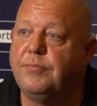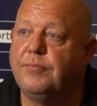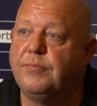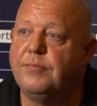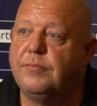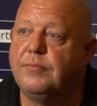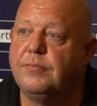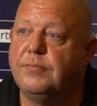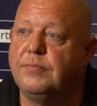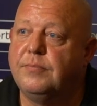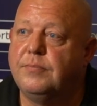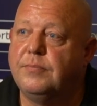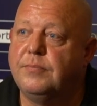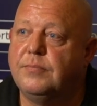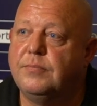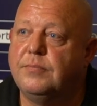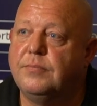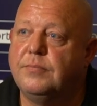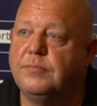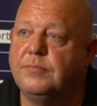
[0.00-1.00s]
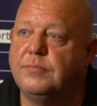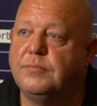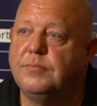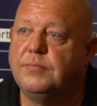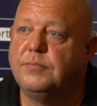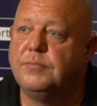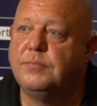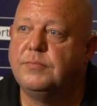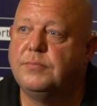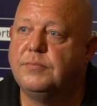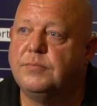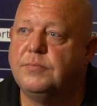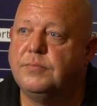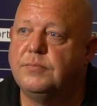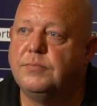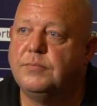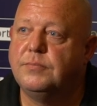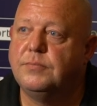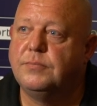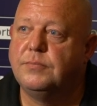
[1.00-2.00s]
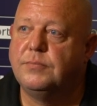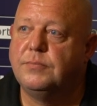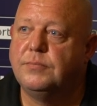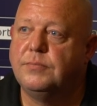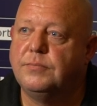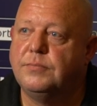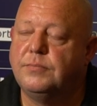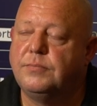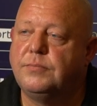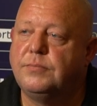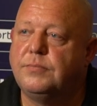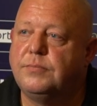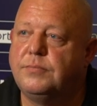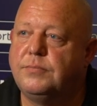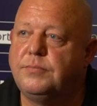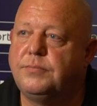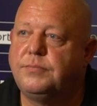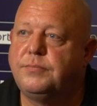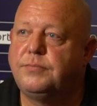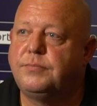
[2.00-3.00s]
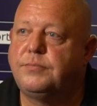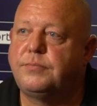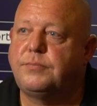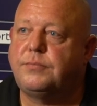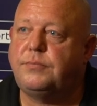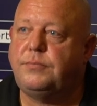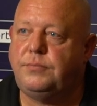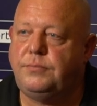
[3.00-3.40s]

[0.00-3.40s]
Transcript: I know it's something you've, you've talked extensively about going back to work,